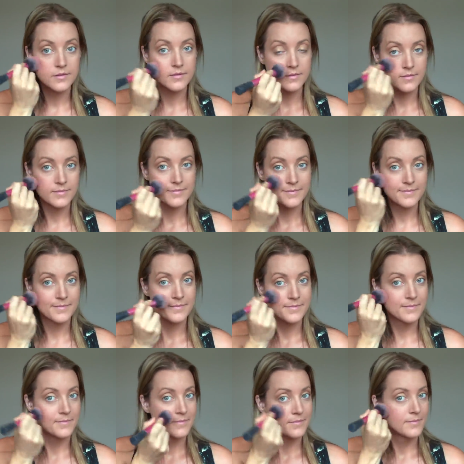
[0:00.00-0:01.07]

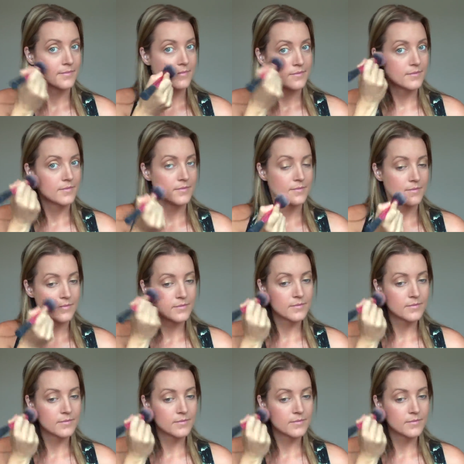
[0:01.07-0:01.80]
(silence)